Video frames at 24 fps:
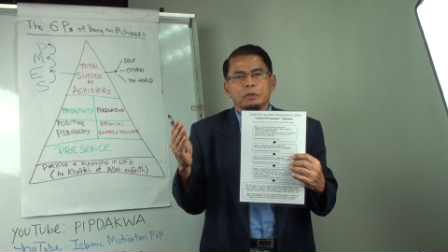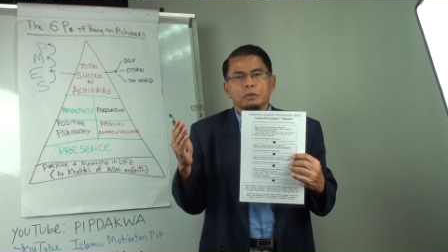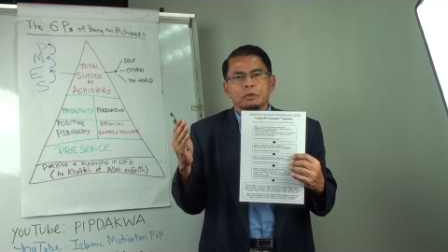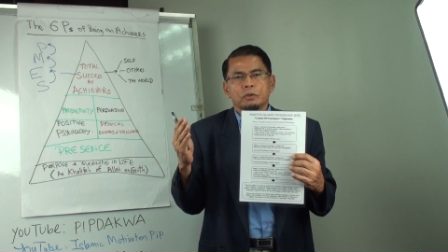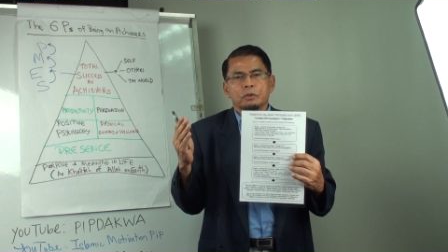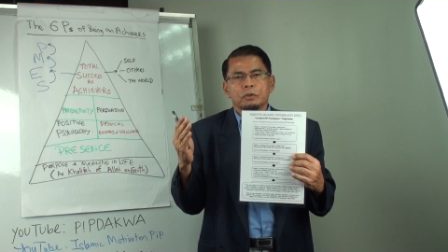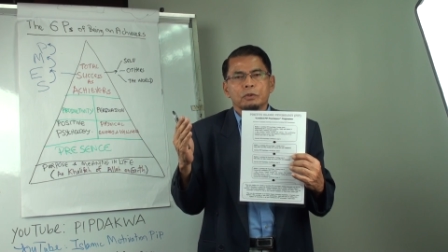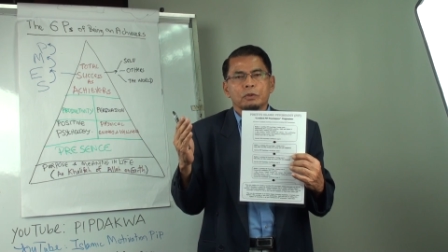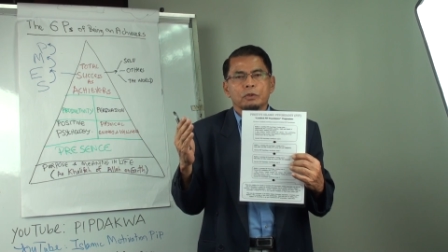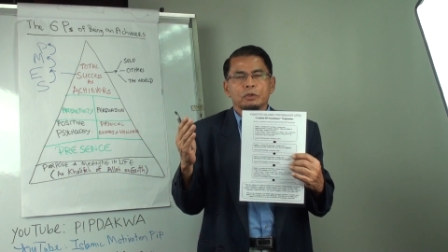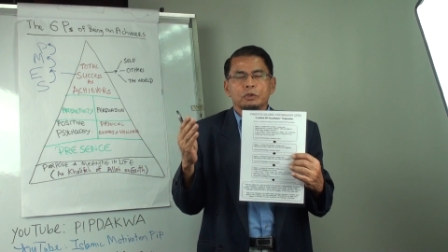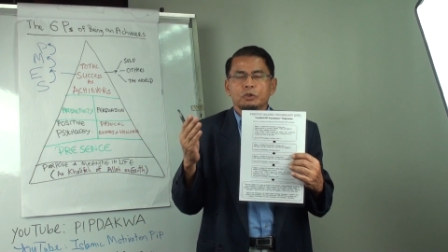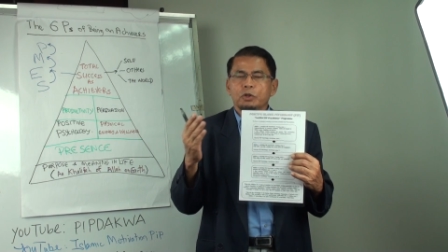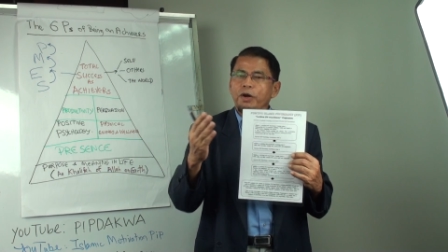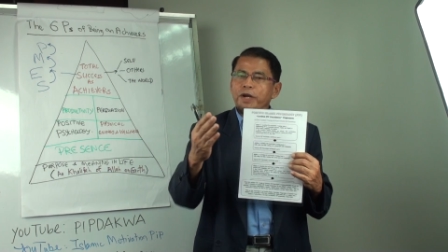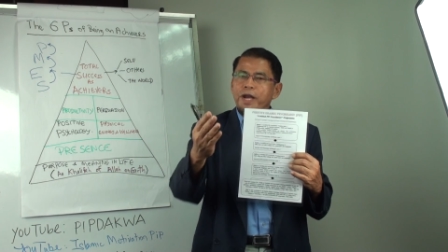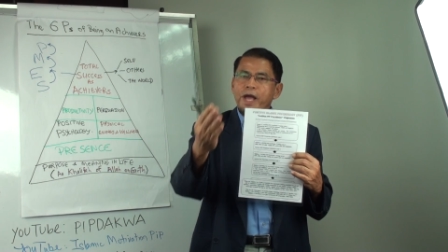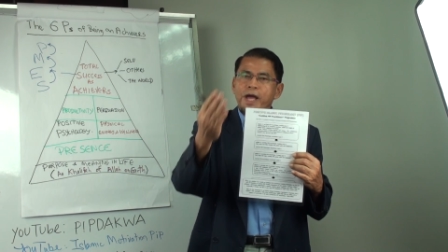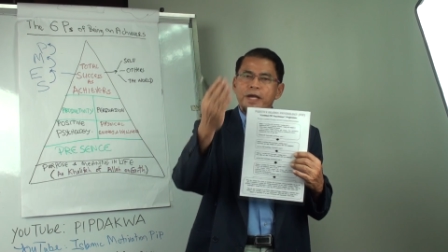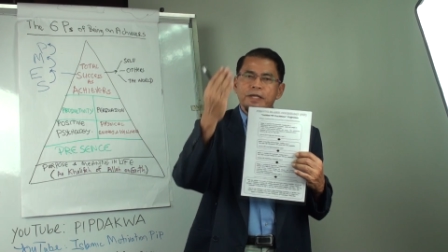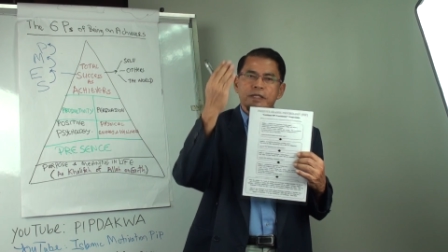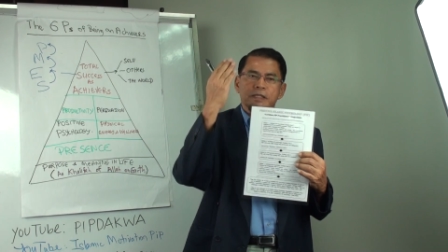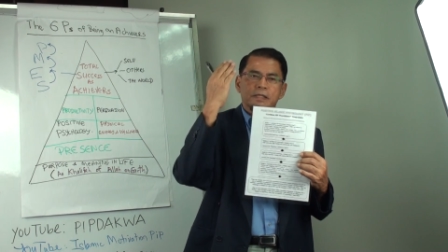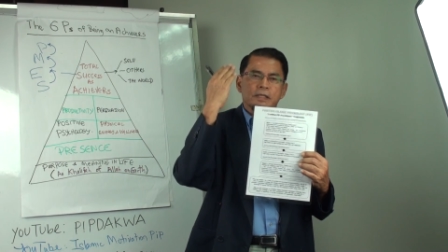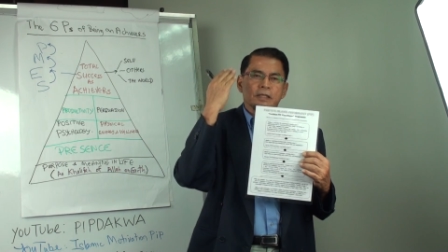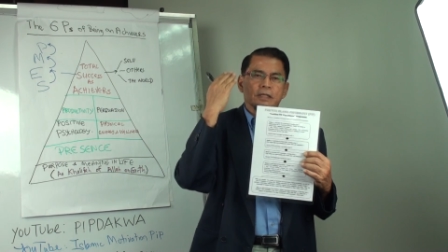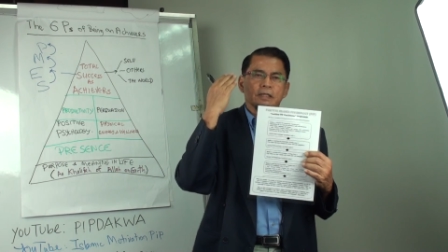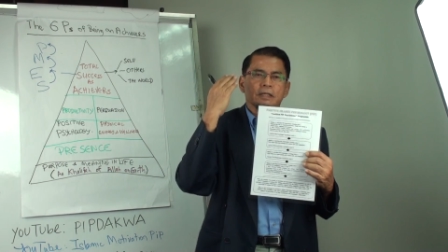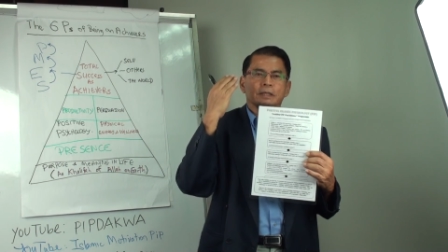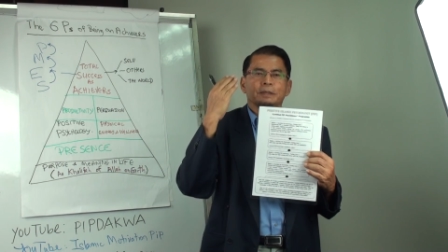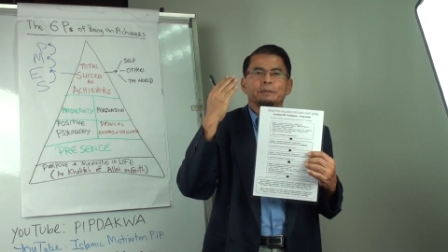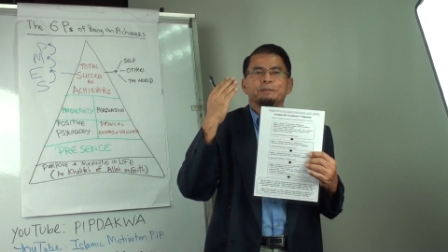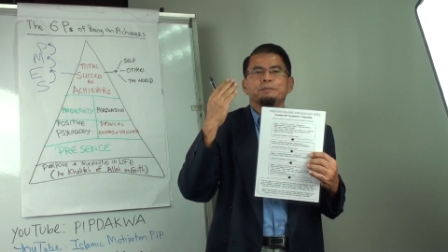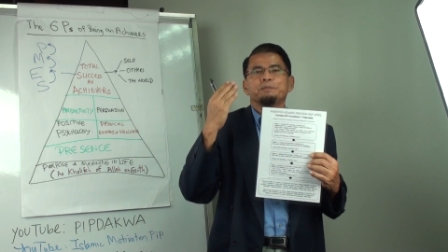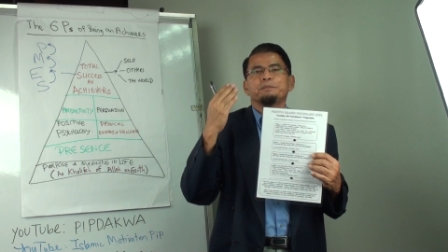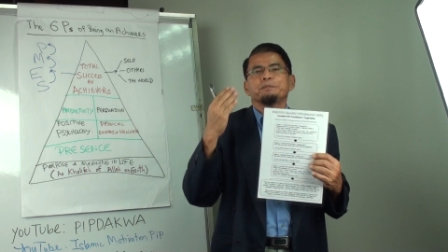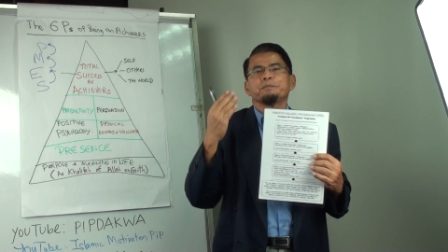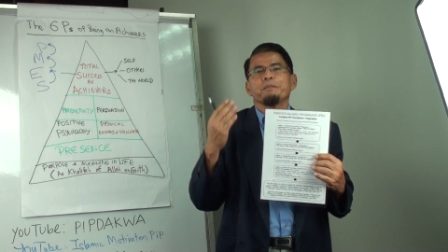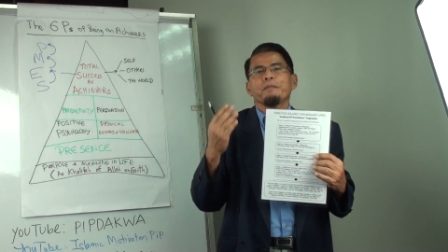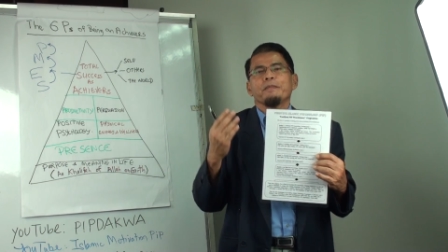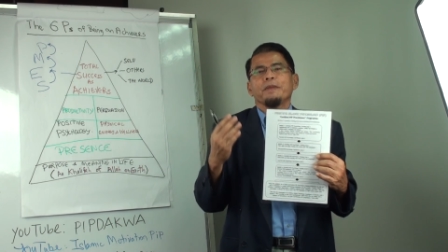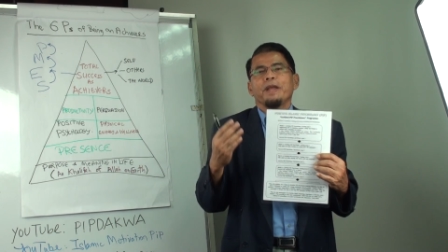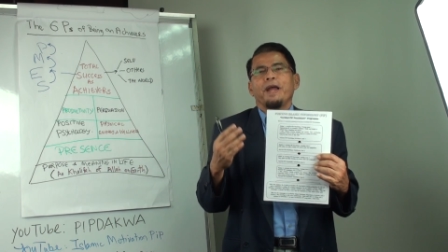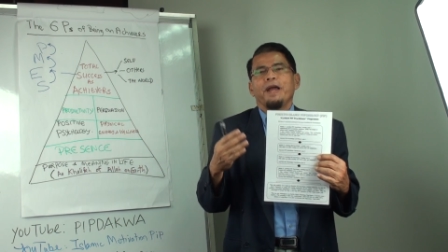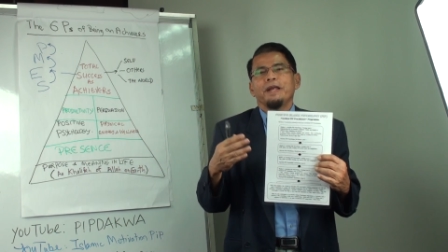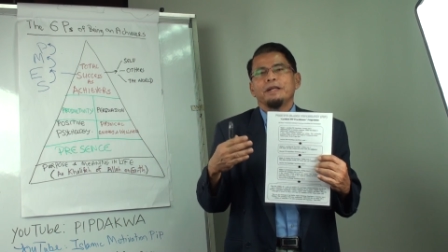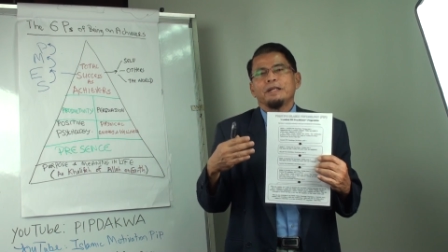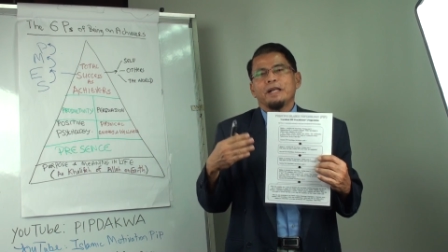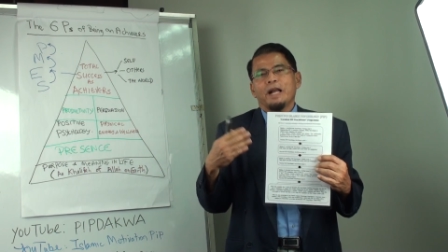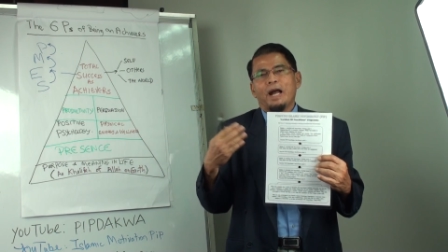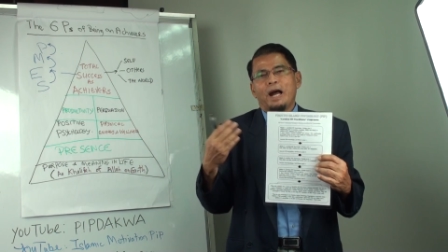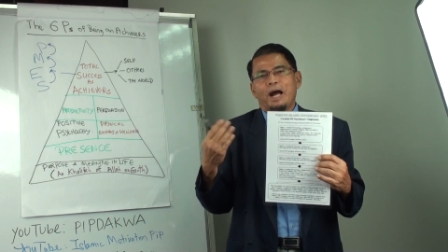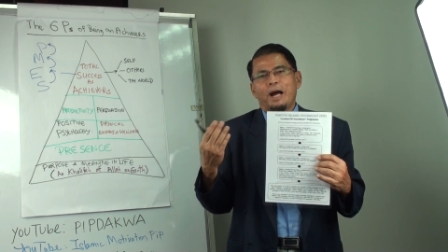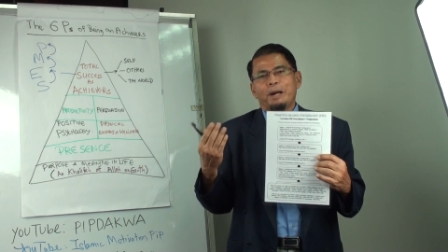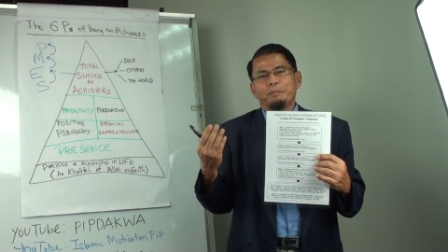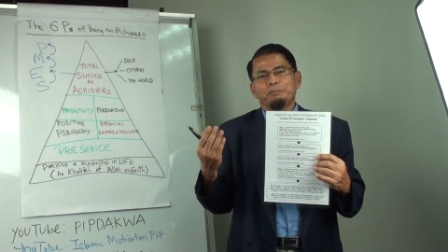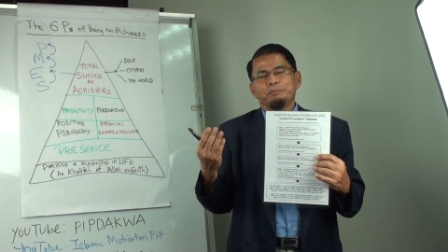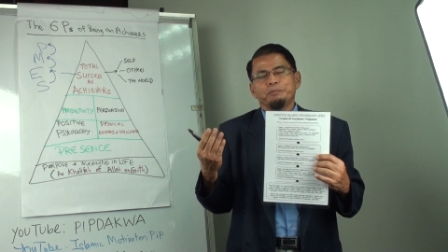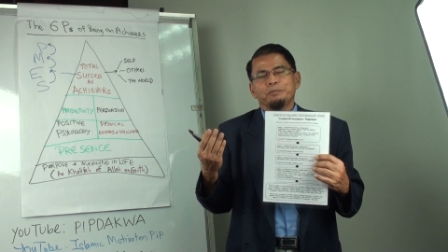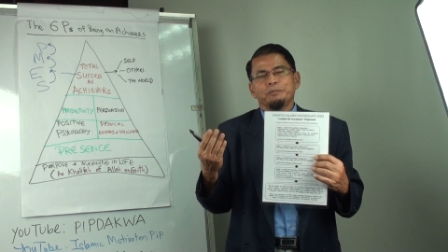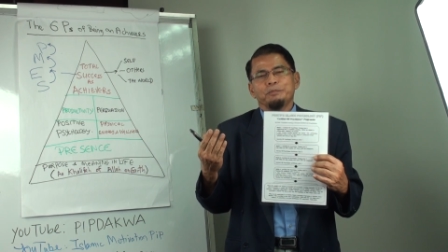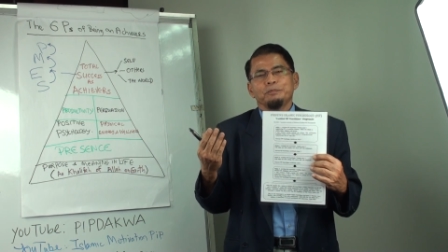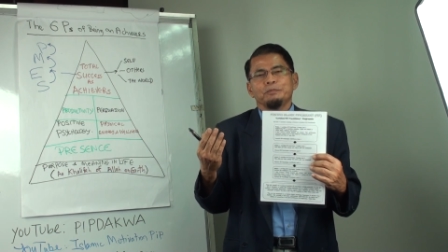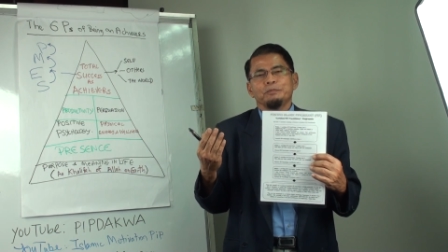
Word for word: So join us and come